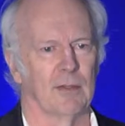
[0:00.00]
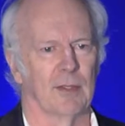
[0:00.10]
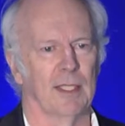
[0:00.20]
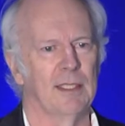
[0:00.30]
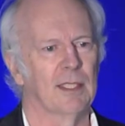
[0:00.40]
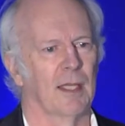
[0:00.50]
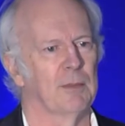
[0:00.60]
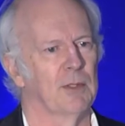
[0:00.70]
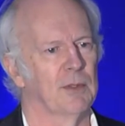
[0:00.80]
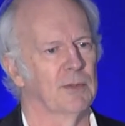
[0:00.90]
So anytime
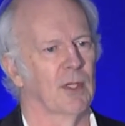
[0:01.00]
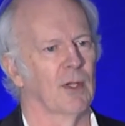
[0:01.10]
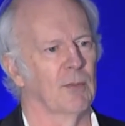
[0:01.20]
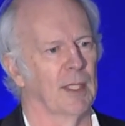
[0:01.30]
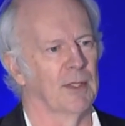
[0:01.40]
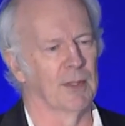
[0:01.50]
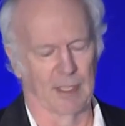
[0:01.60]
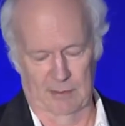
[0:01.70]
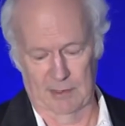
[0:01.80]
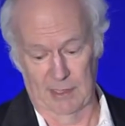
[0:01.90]
you use hardware, you'll
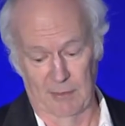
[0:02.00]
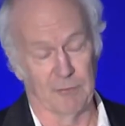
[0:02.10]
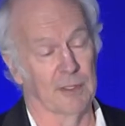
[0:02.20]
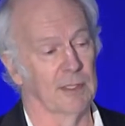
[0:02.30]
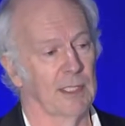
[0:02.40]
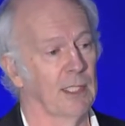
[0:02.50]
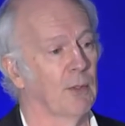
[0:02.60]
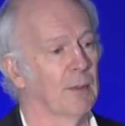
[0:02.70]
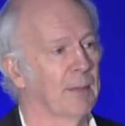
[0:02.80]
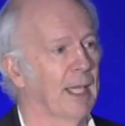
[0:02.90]
get significantly
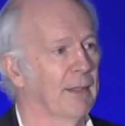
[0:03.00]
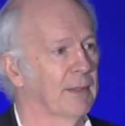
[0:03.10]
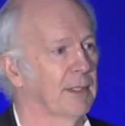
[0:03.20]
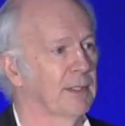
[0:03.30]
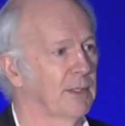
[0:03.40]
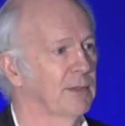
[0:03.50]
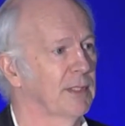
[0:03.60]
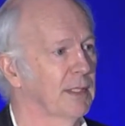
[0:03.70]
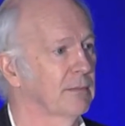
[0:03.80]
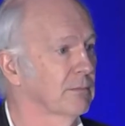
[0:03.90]
lower power than
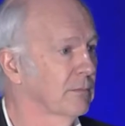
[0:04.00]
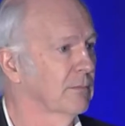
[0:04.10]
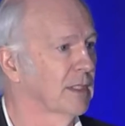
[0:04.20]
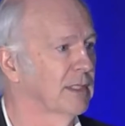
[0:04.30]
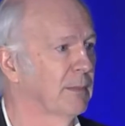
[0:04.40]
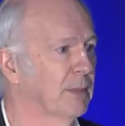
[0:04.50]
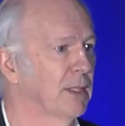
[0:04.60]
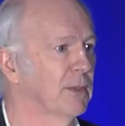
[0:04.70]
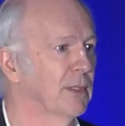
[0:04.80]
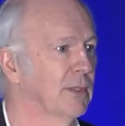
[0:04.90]
using a
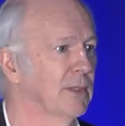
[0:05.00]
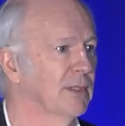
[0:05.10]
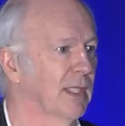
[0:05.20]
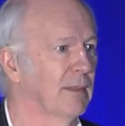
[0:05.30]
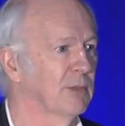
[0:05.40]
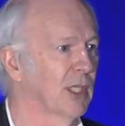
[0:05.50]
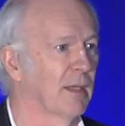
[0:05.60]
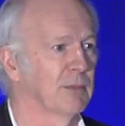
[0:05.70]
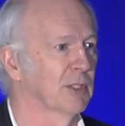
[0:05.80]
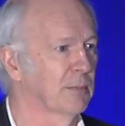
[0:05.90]
CPU to do the same
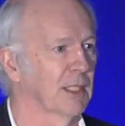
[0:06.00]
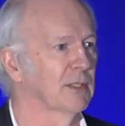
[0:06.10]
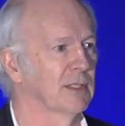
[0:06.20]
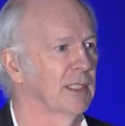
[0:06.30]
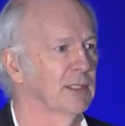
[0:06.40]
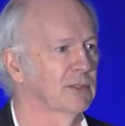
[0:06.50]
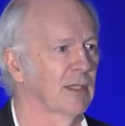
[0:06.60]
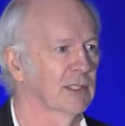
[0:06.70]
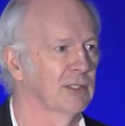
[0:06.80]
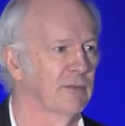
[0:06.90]
job just because of the
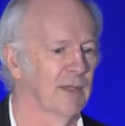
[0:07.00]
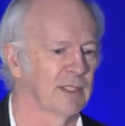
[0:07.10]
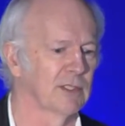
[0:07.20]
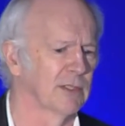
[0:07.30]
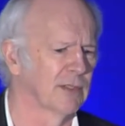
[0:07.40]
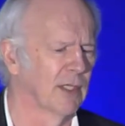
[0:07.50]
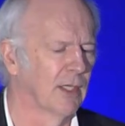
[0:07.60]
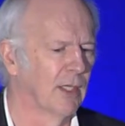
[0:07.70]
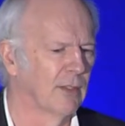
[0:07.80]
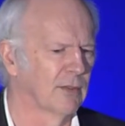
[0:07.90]
instruction fetches.
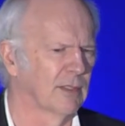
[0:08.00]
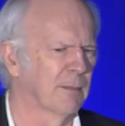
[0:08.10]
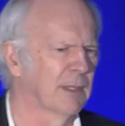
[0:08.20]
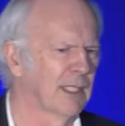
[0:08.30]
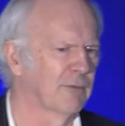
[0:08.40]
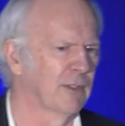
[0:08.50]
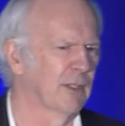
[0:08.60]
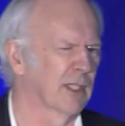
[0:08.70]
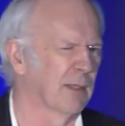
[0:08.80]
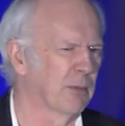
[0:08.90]
So typically, if you
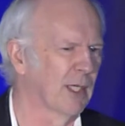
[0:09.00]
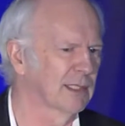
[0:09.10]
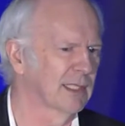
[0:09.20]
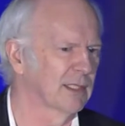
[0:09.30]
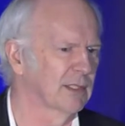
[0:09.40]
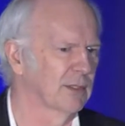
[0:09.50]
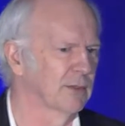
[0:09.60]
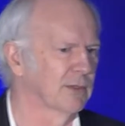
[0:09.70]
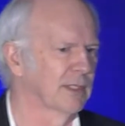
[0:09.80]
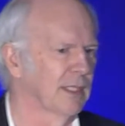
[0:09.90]
look at a processor,
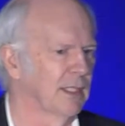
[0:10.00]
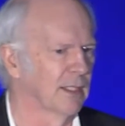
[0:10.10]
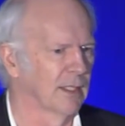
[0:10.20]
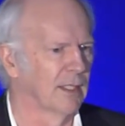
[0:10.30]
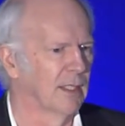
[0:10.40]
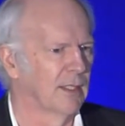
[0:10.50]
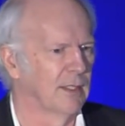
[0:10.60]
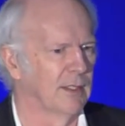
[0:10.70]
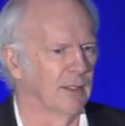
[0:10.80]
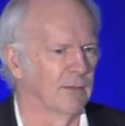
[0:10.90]
you'll see, uh,
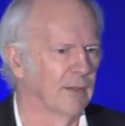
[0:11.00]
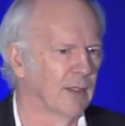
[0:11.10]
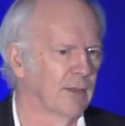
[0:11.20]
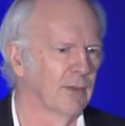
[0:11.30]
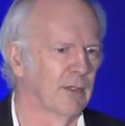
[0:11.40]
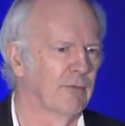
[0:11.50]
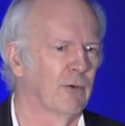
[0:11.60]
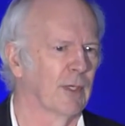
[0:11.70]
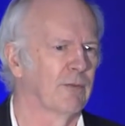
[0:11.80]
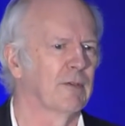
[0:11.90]
you know, 30,
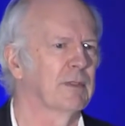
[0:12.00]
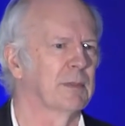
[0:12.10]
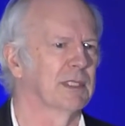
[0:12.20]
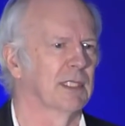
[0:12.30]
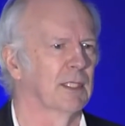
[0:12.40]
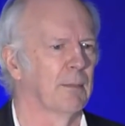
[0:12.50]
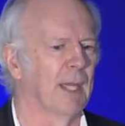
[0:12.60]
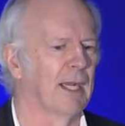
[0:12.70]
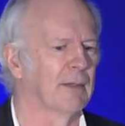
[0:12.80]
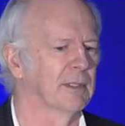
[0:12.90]
40, 50% of the
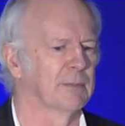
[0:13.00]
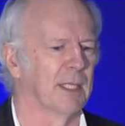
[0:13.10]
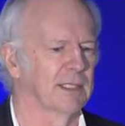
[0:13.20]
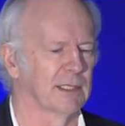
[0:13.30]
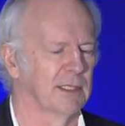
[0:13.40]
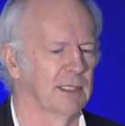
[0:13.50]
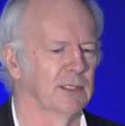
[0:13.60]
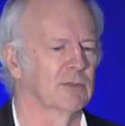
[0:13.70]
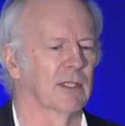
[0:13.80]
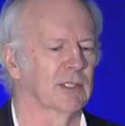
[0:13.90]
power is based in the
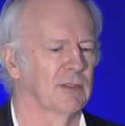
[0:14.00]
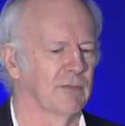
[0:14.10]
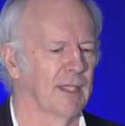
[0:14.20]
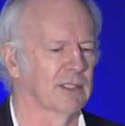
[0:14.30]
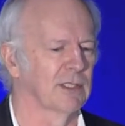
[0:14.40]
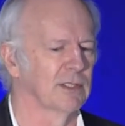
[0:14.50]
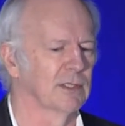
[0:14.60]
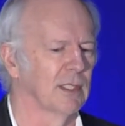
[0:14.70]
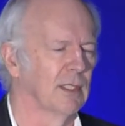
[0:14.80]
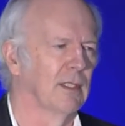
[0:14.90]
instruction
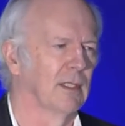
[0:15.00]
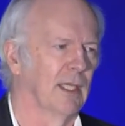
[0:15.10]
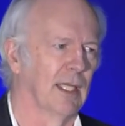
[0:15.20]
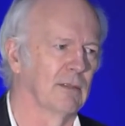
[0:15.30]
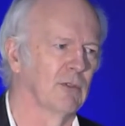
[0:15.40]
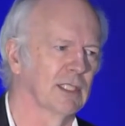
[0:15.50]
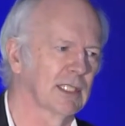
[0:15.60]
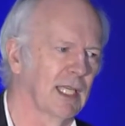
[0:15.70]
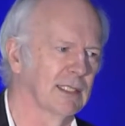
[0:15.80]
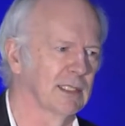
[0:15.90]
fetches. And
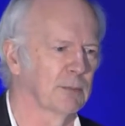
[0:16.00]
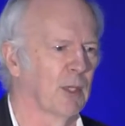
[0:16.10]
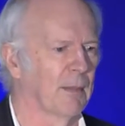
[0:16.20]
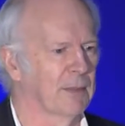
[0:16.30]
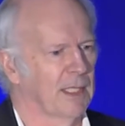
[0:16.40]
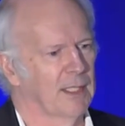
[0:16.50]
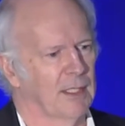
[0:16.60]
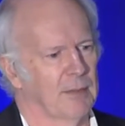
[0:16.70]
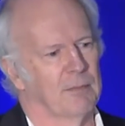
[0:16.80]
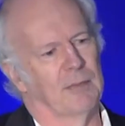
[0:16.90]
RISC has this property that
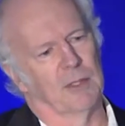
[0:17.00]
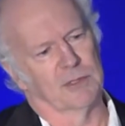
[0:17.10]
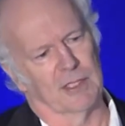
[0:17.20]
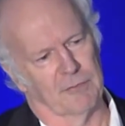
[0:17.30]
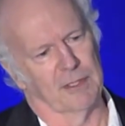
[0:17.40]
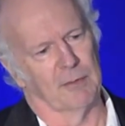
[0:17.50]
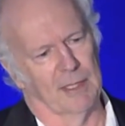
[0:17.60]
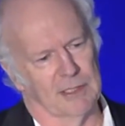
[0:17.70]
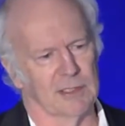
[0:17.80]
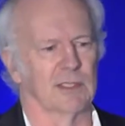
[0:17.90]
you load stuff into
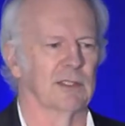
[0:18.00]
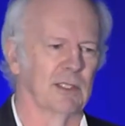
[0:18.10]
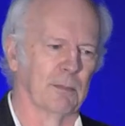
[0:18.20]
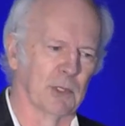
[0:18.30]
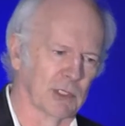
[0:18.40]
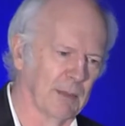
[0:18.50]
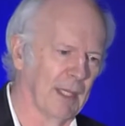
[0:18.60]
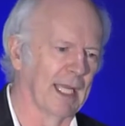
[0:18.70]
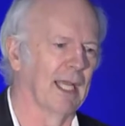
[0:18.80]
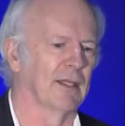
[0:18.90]
registers and you push it
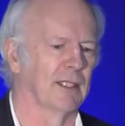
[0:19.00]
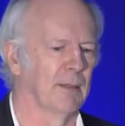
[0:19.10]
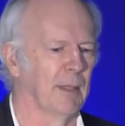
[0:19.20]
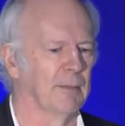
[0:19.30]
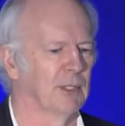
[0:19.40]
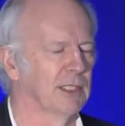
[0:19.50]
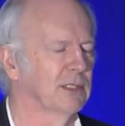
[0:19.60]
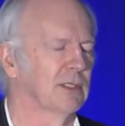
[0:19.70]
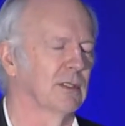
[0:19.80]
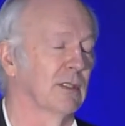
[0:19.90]
back out into
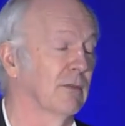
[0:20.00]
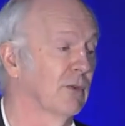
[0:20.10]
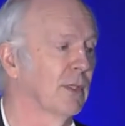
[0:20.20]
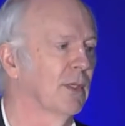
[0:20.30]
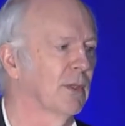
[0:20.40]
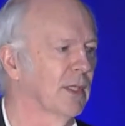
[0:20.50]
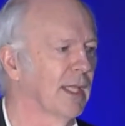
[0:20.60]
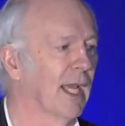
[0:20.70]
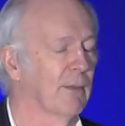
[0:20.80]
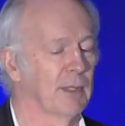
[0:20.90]
memories. You can avoid all of
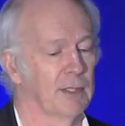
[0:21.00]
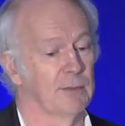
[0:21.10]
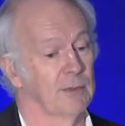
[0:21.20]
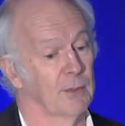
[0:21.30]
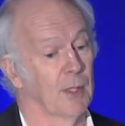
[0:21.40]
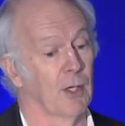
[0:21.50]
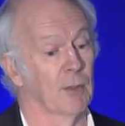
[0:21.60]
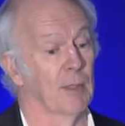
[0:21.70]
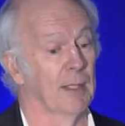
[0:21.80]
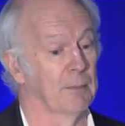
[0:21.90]
that when you do a
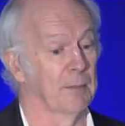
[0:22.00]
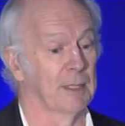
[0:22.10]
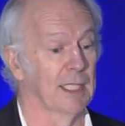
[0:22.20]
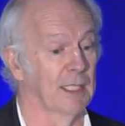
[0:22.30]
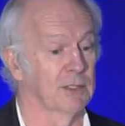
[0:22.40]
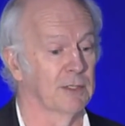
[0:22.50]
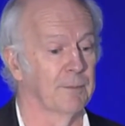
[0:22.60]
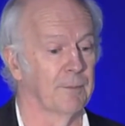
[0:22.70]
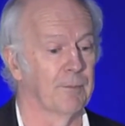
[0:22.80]
hardware implementation.